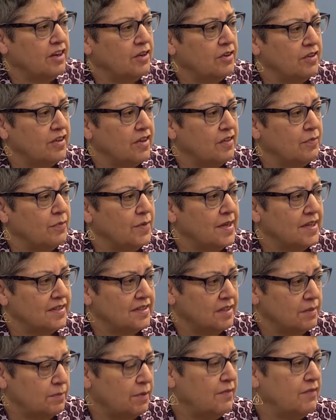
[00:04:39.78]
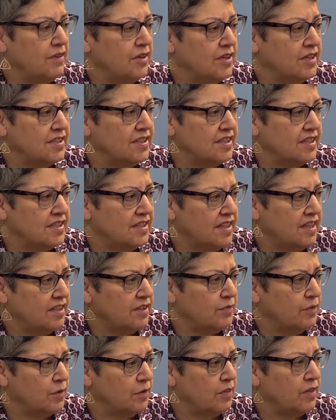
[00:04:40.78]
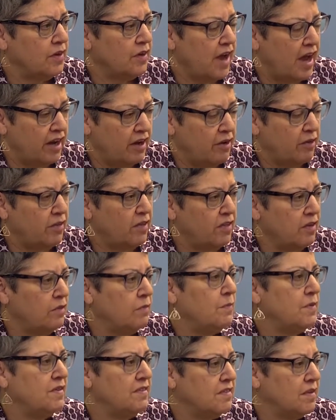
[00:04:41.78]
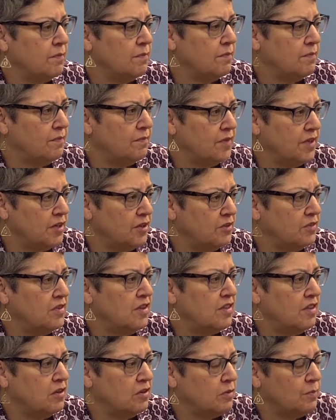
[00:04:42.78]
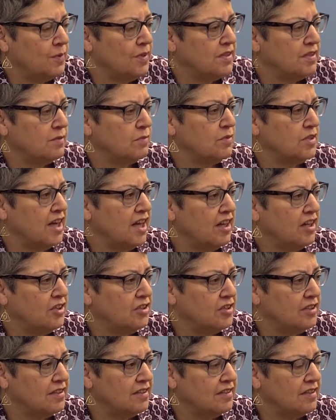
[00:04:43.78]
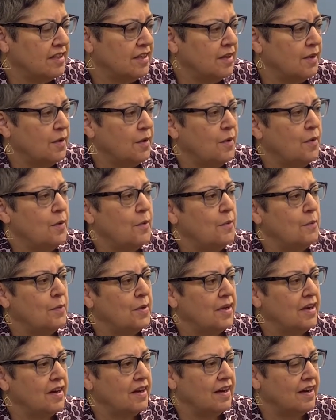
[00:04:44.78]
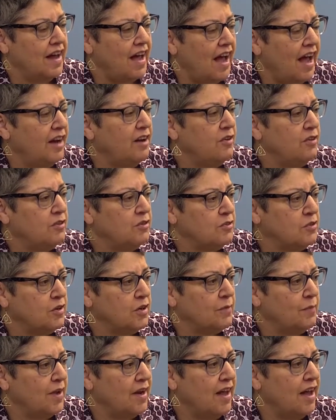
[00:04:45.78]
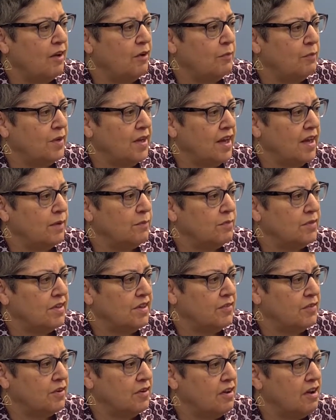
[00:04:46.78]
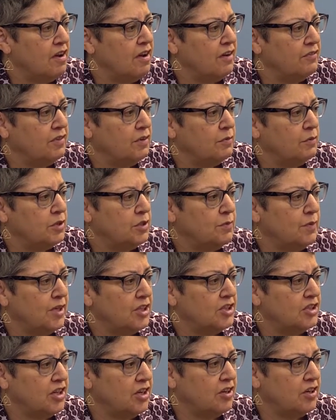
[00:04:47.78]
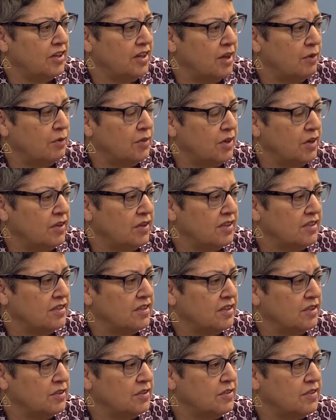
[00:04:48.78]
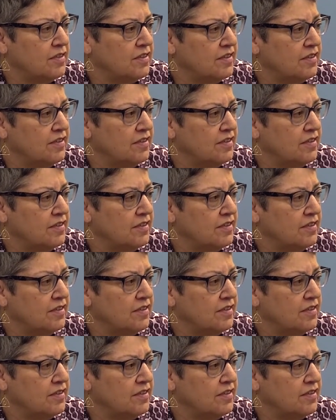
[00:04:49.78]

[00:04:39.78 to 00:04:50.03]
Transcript: yourself because it's been very successful. There, I know that there have been some years that there's been some challenges, but I know the story about how it became Sivo Coffee. Would you mind sharing that with our listeners?